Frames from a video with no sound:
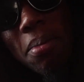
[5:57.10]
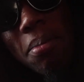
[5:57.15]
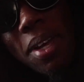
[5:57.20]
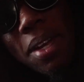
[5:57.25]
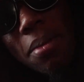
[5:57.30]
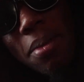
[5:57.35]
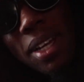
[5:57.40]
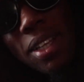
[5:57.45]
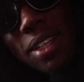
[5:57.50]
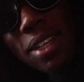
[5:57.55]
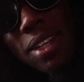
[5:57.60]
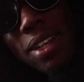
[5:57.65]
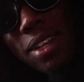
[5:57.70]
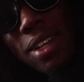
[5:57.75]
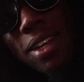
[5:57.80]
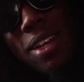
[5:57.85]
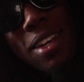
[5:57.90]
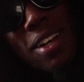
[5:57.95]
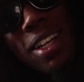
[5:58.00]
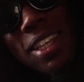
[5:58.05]
big man, you
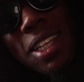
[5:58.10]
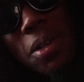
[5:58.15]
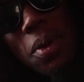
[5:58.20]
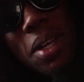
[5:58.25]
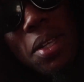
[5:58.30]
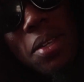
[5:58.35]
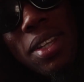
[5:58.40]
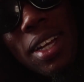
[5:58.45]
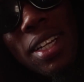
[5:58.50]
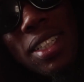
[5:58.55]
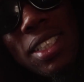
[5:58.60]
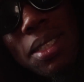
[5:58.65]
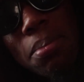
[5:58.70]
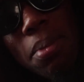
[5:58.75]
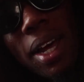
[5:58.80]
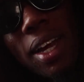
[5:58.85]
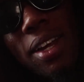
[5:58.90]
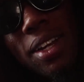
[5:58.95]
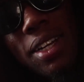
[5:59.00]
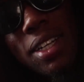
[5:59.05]
have to wait it a
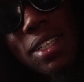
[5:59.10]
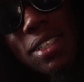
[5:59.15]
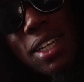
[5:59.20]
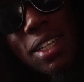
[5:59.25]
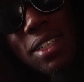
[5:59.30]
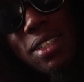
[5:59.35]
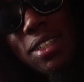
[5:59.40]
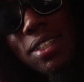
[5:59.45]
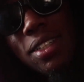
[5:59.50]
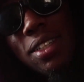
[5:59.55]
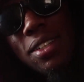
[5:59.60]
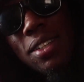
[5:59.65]
smile, understand?